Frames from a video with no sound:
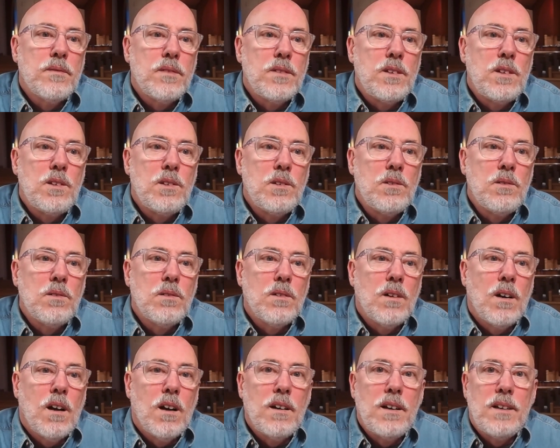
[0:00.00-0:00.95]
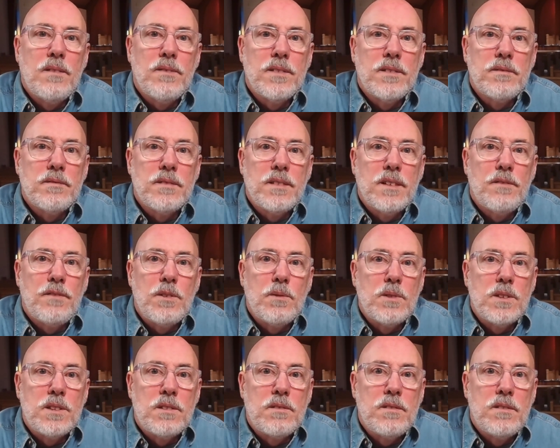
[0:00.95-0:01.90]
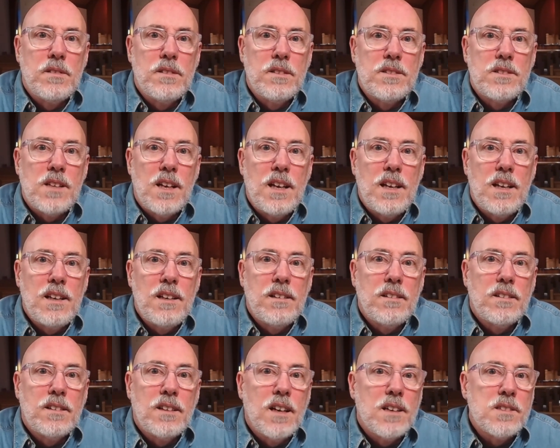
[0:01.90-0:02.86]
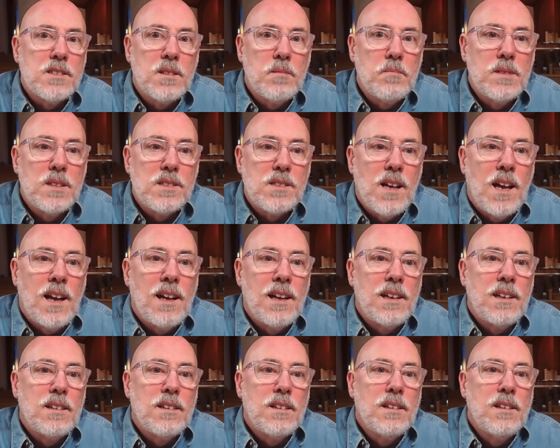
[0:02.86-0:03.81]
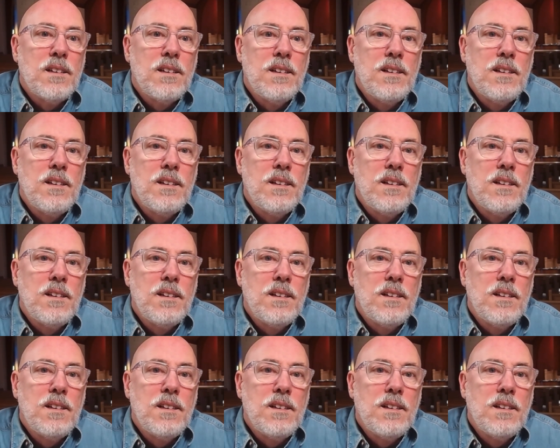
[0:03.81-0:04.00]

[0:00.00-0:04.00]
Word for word: You are even, if you would say, custom designed,